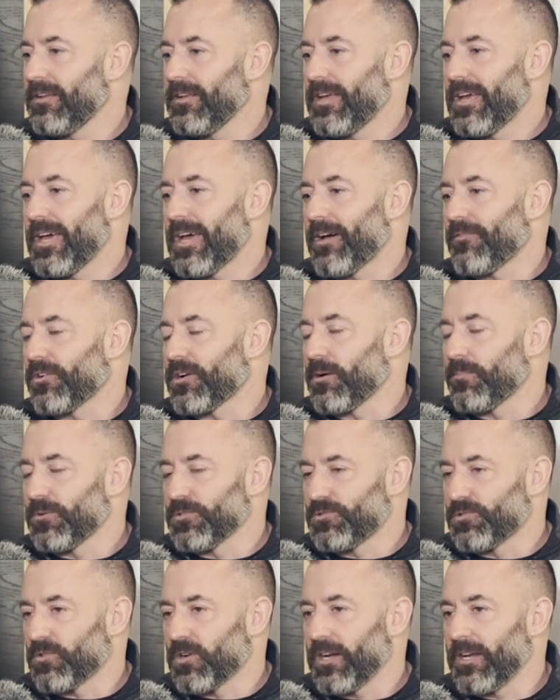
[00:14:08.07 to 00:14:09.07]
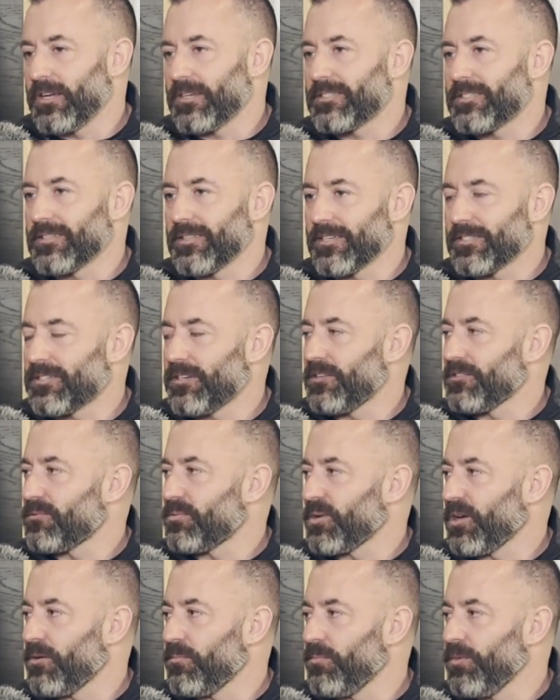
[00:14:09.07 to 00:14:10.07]
have a couple drinks and listen to some
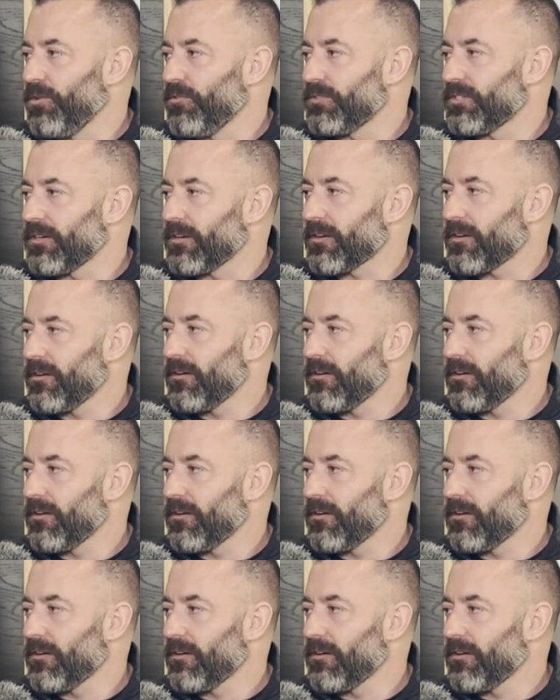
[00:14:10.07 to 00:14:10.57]
good music.